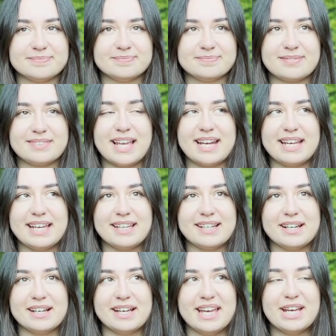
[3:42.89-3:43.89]
that it
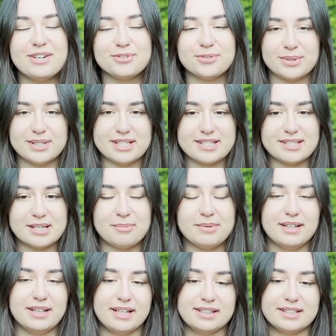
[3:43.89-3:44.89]
can influence
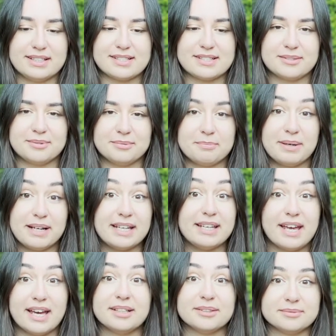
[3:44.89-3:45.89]
somebody like this, but it
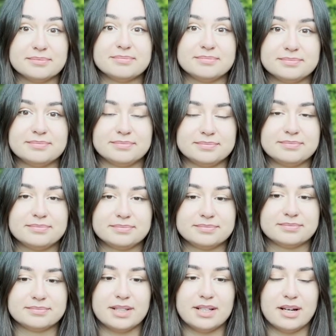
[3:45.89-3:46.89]
can.
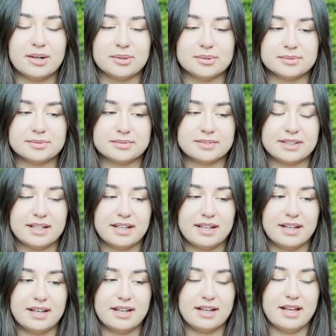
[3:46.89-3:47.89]
You know,
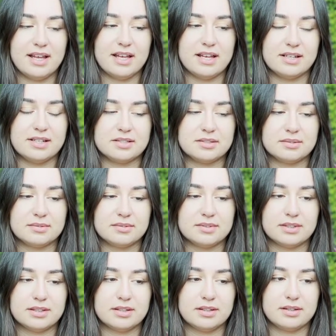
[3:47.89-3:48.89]
and
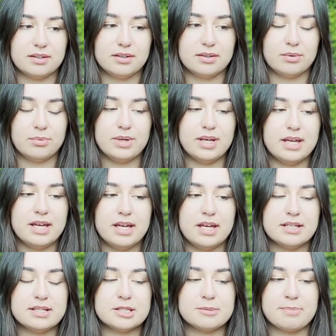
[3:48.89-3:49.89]

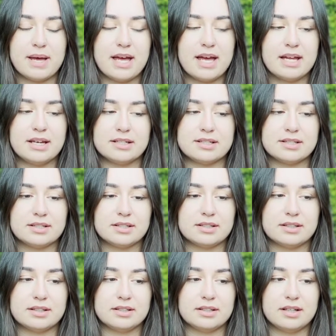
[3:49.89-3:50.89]
we spent
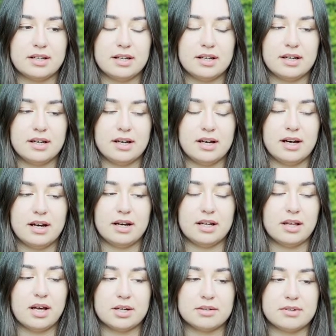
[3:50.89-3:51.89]
a
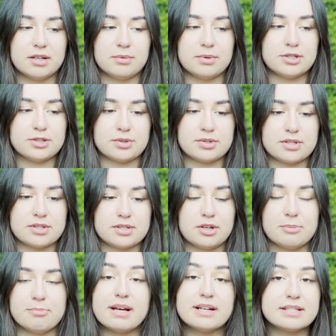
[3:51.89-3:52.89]
lot of our resources
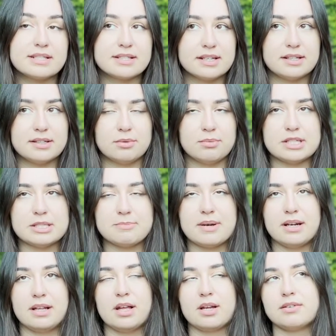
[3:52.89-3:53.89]
on medicine, we
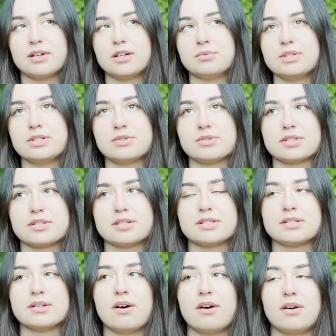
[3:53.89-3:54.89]
spent a lot of our
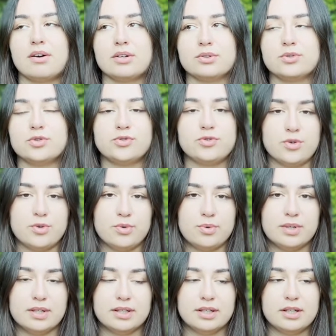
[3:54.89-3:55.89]
resources on
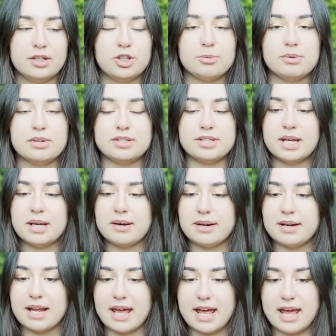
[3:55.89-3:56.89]
food,
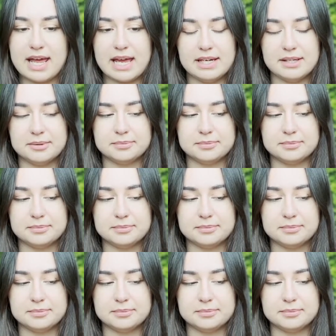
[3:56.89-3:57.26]
humanitarian aid,